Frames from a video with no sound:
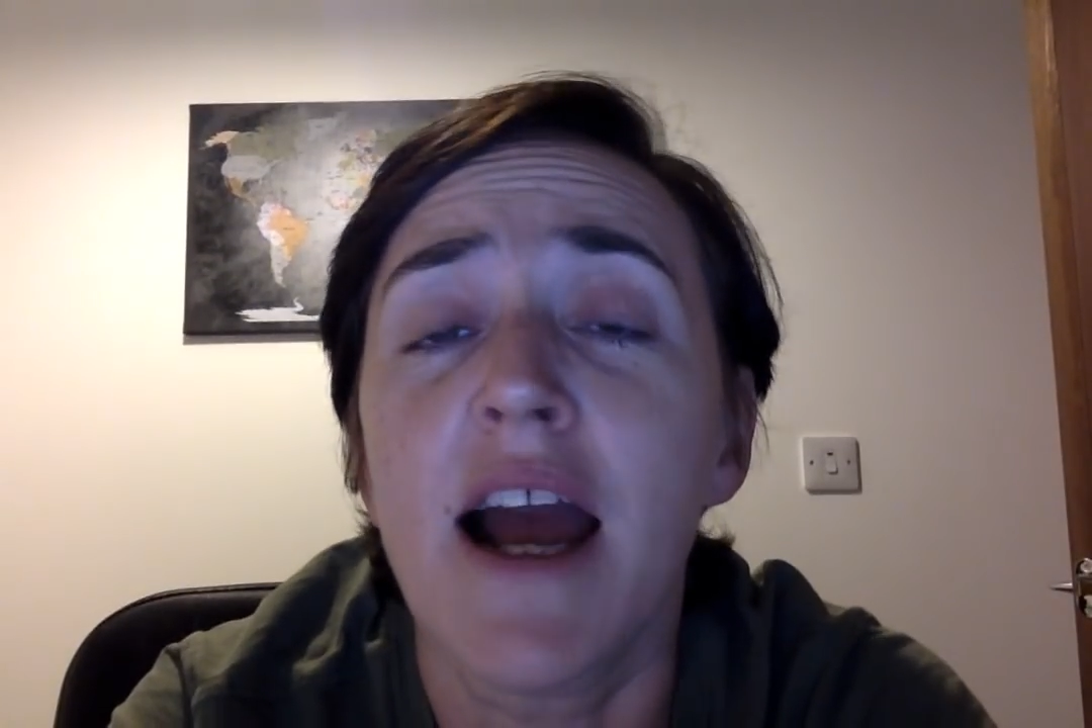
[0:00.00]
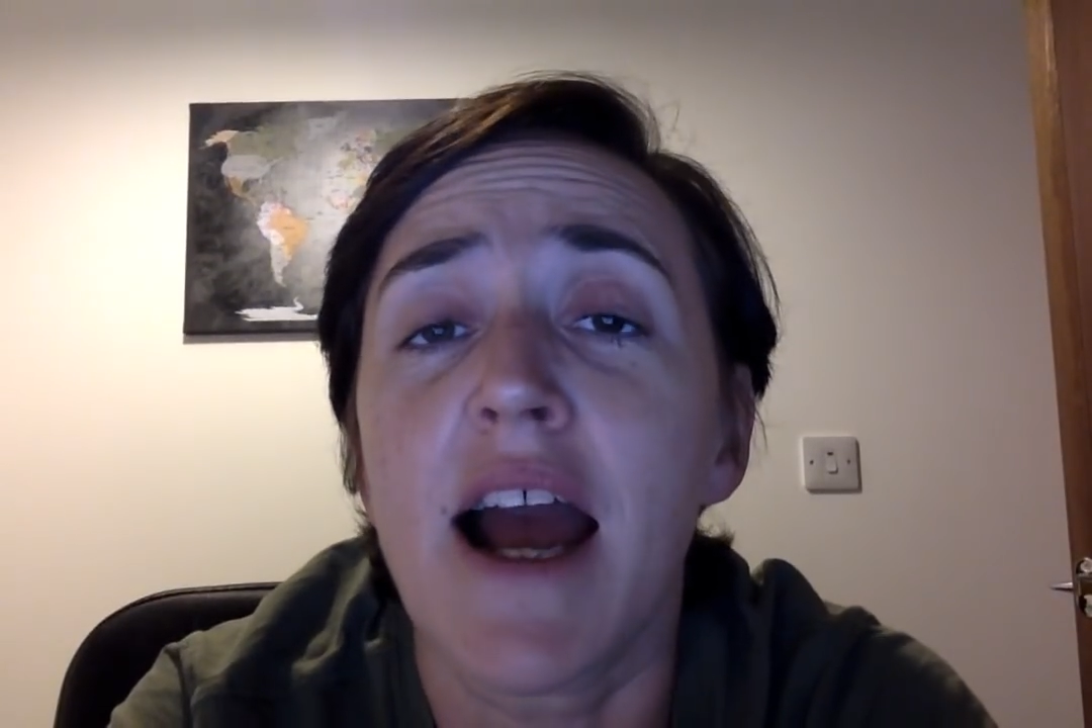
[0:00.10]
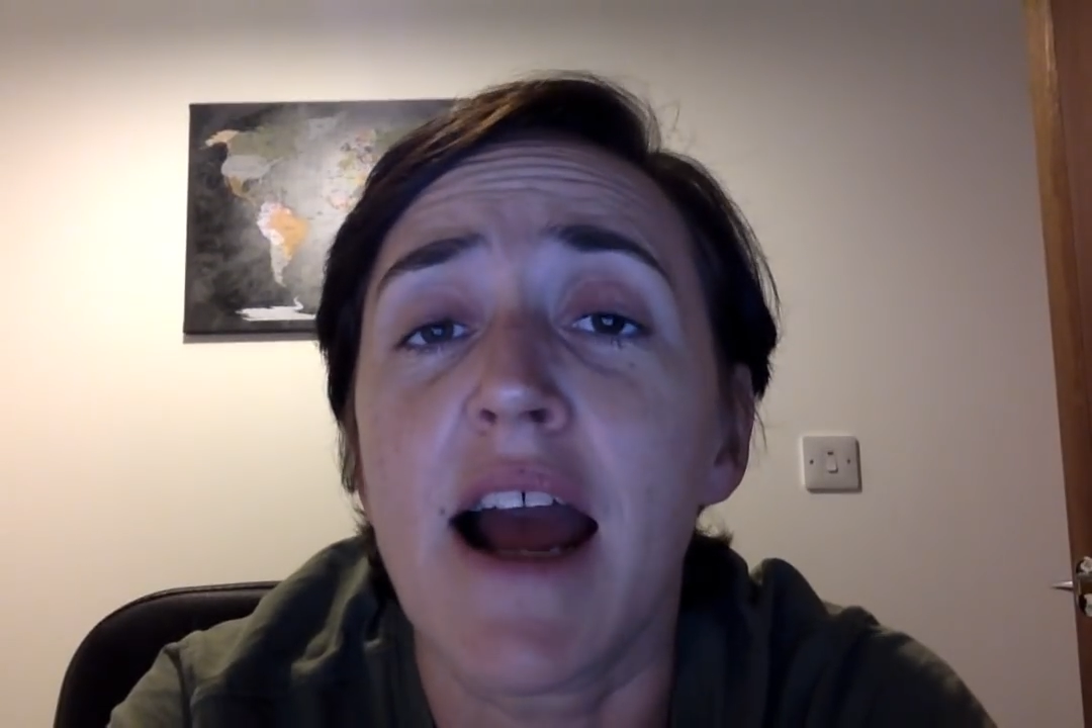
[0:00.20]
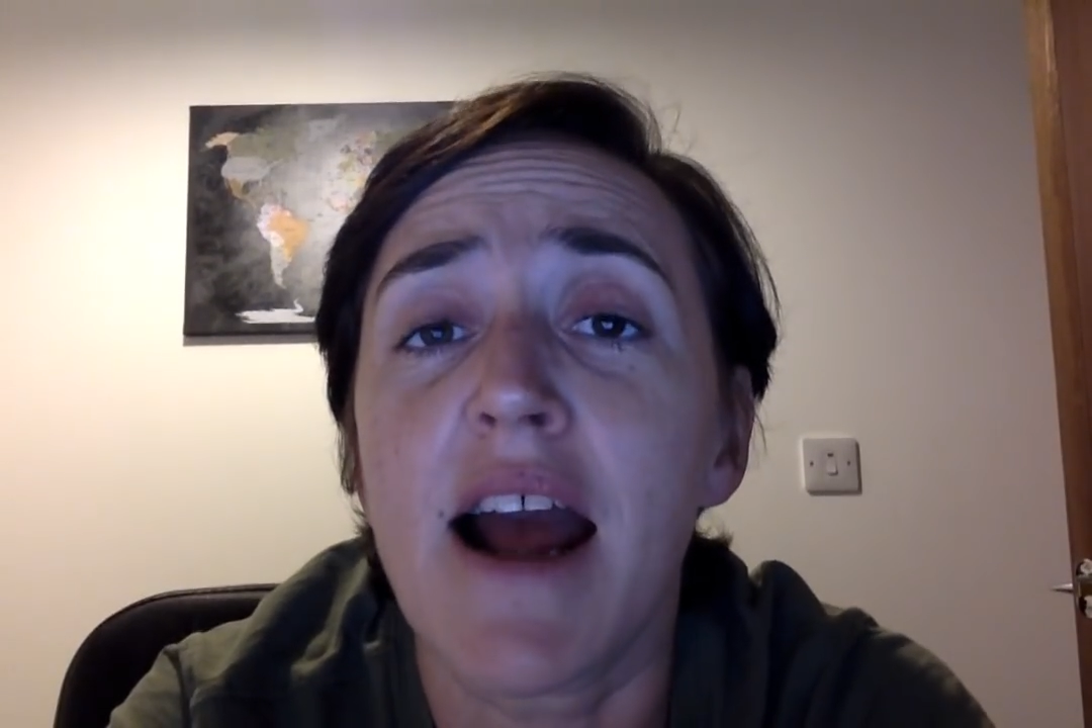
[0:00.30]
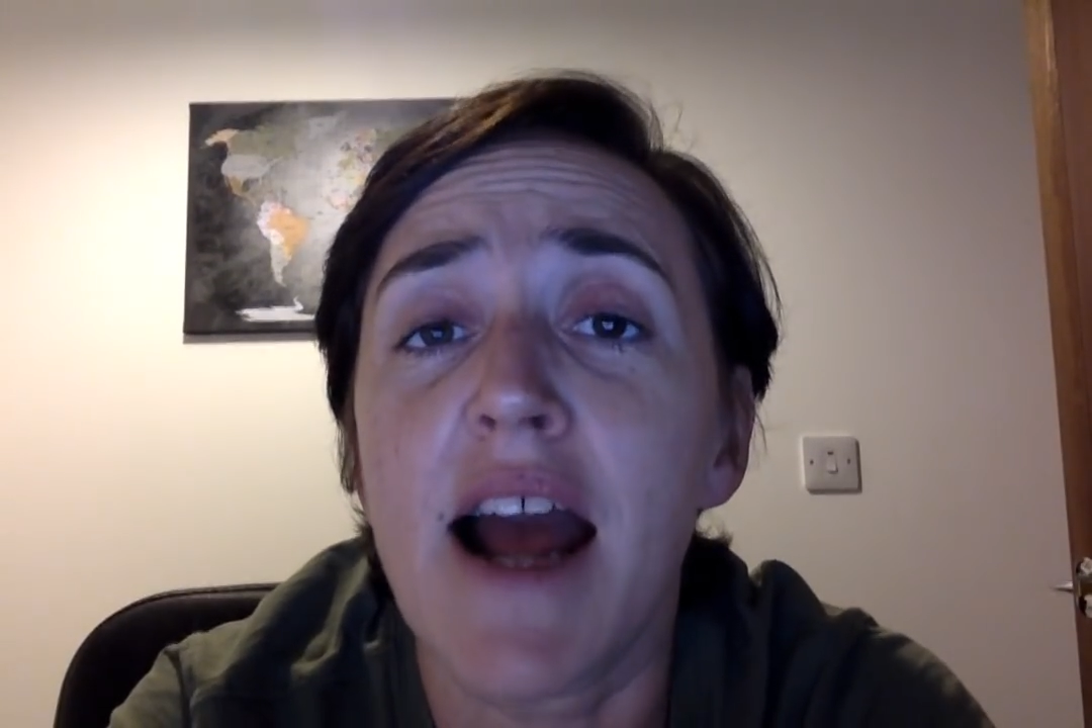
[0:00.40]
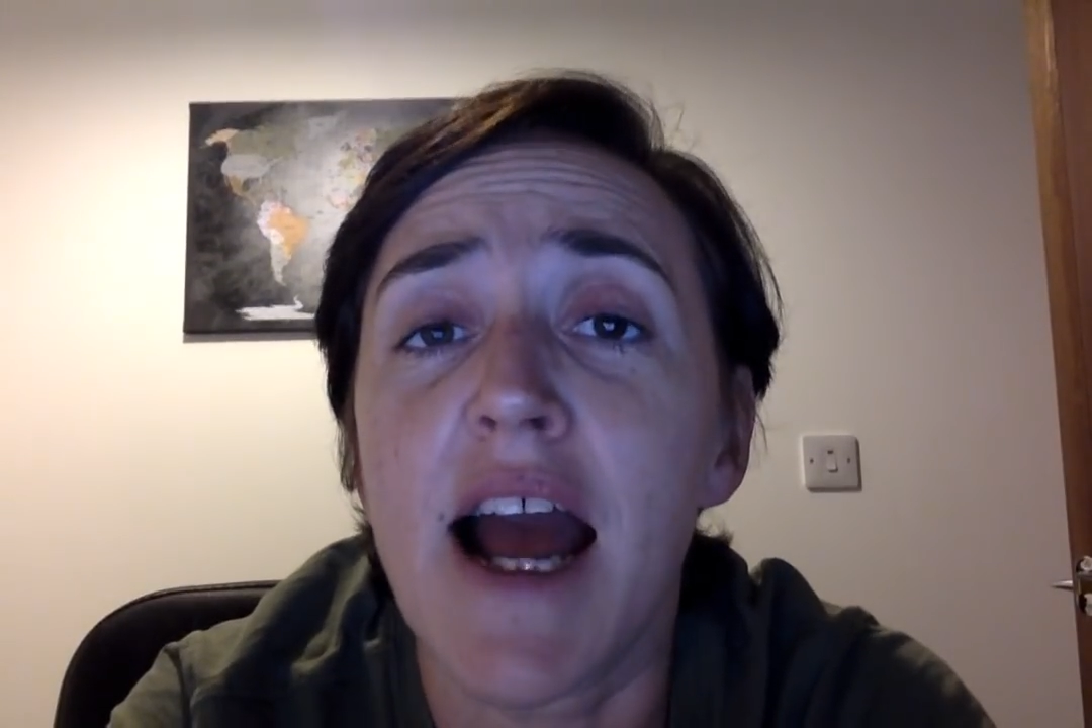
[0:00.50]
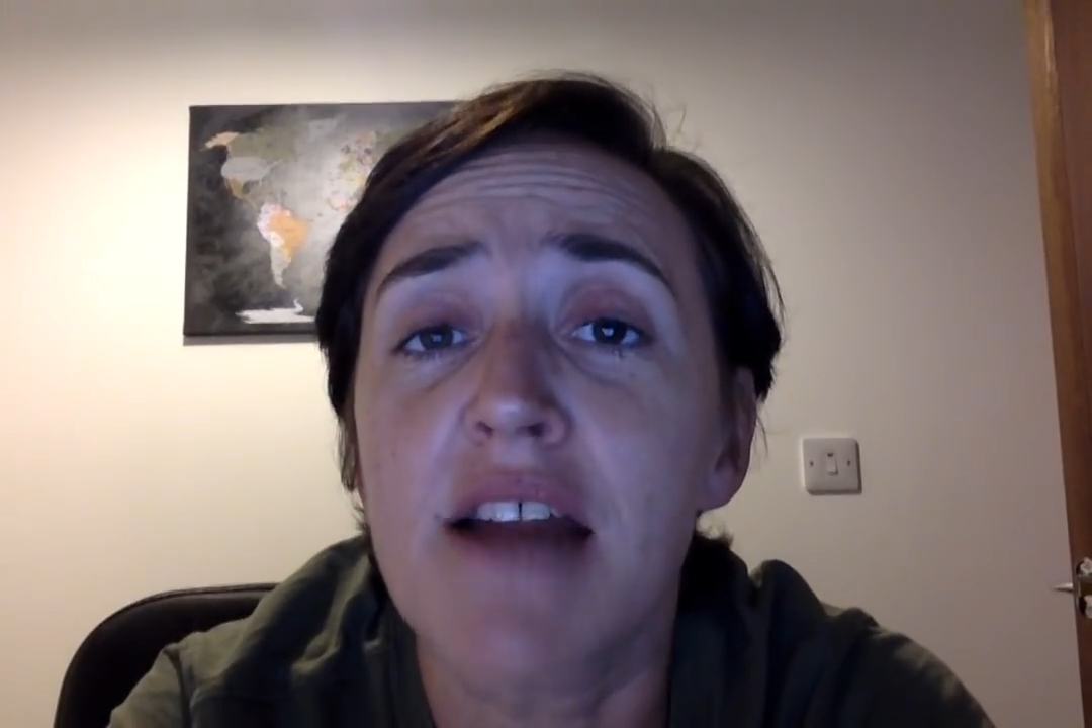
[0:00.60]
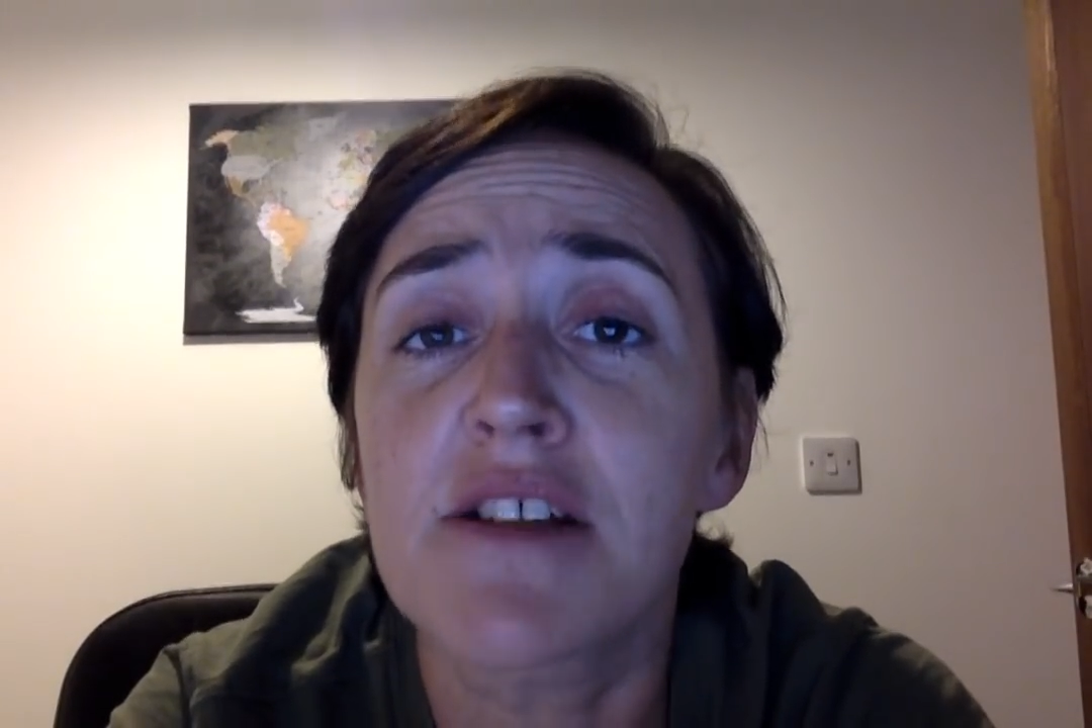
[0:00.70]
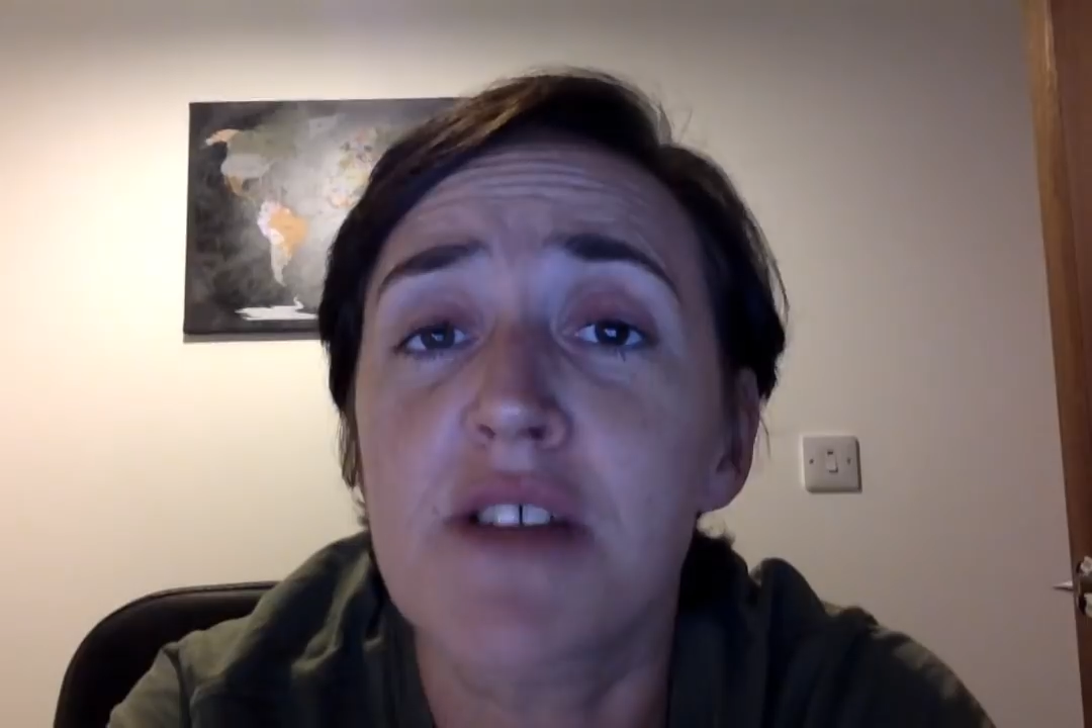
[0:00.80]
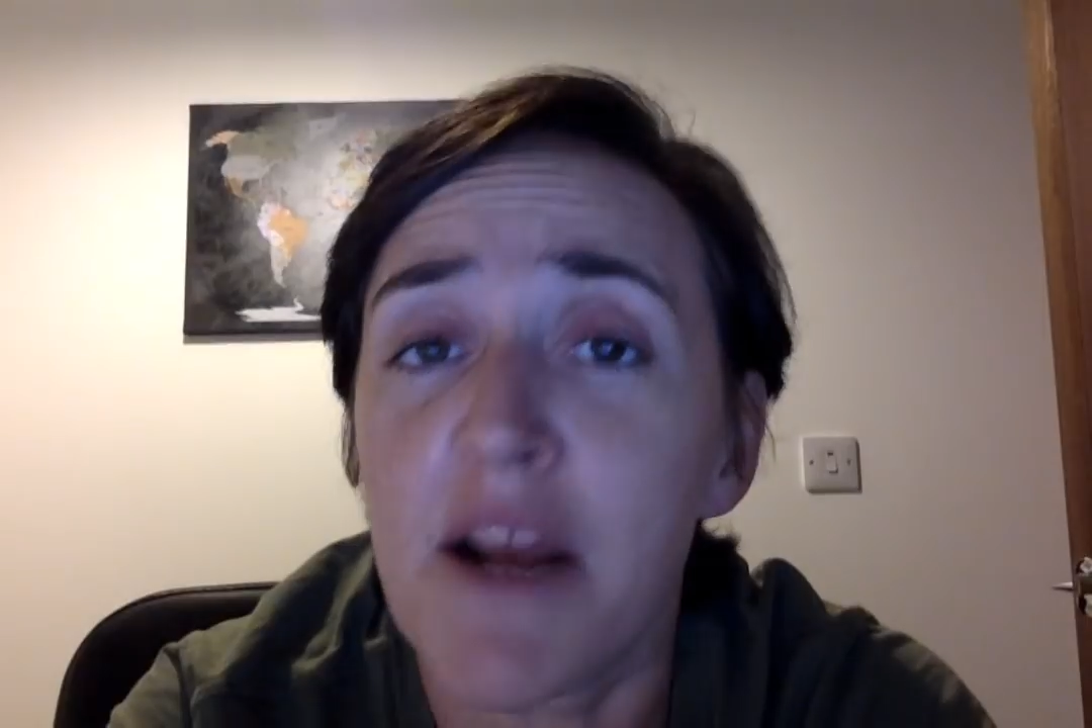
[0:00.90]

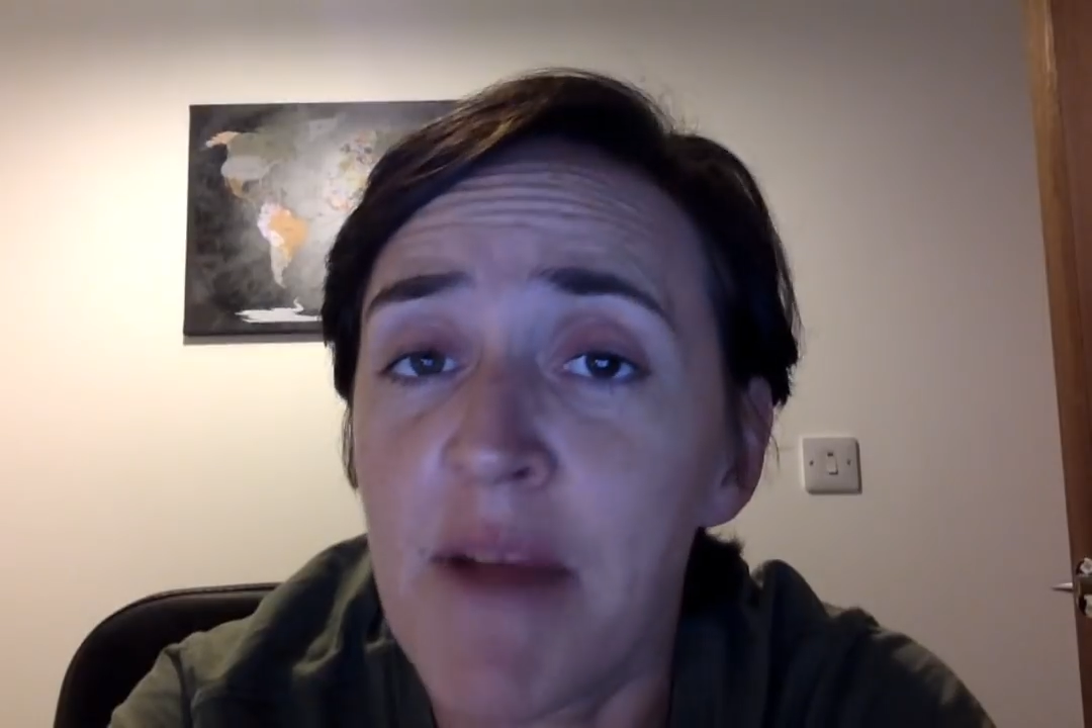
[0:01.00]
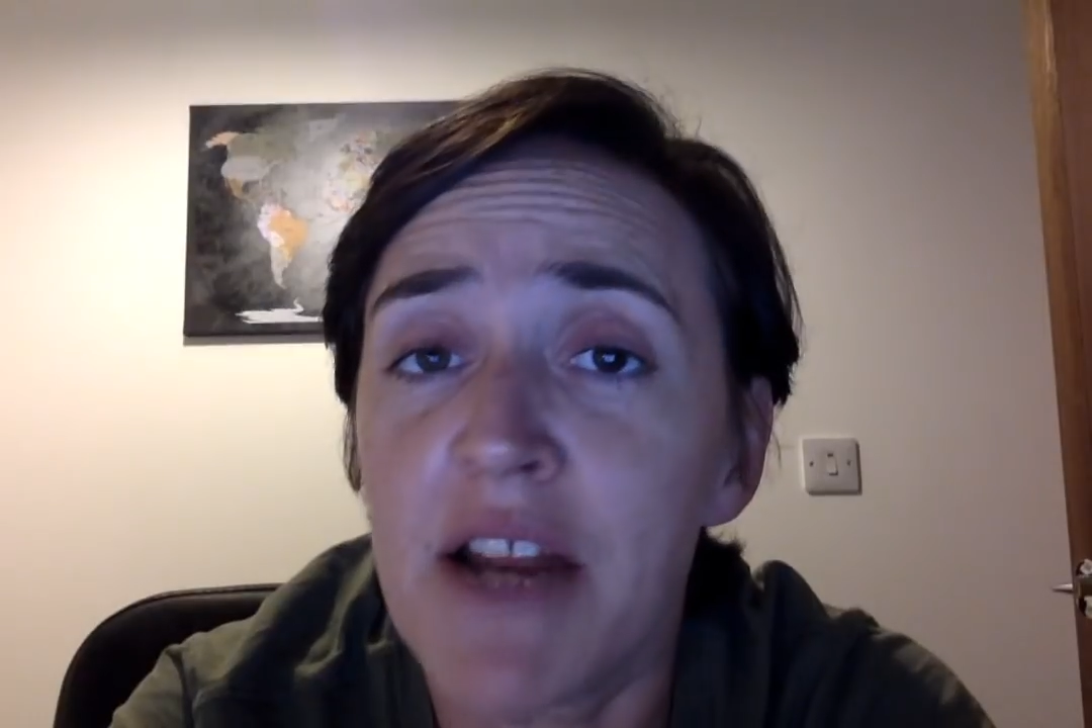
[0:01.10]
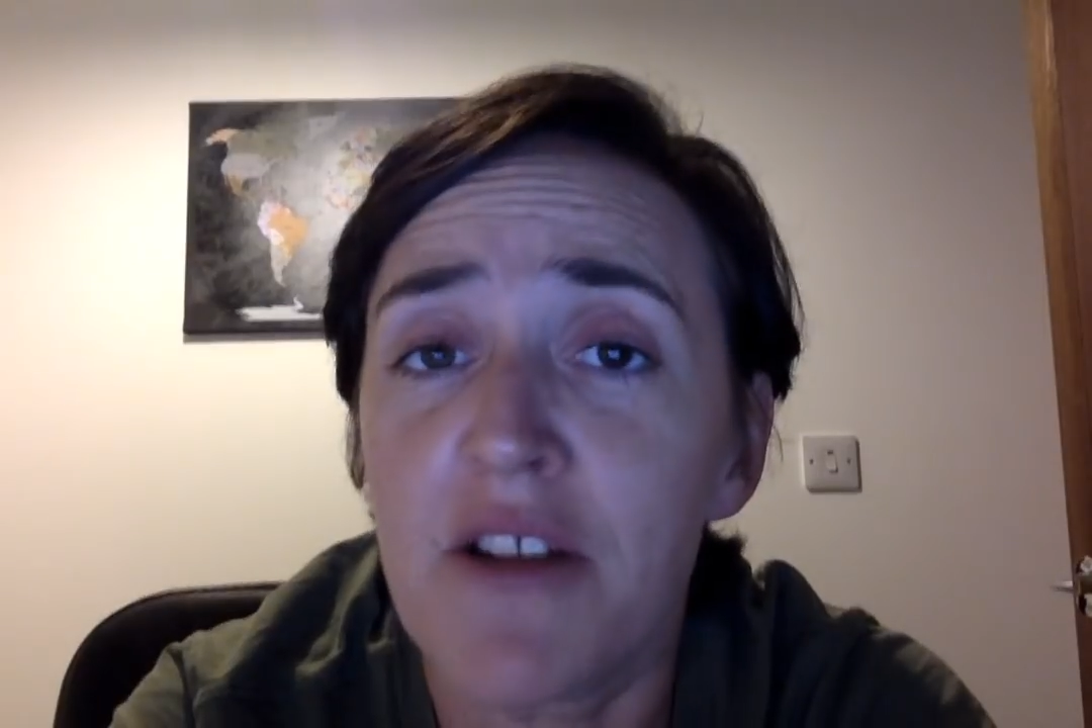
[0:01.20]
And like many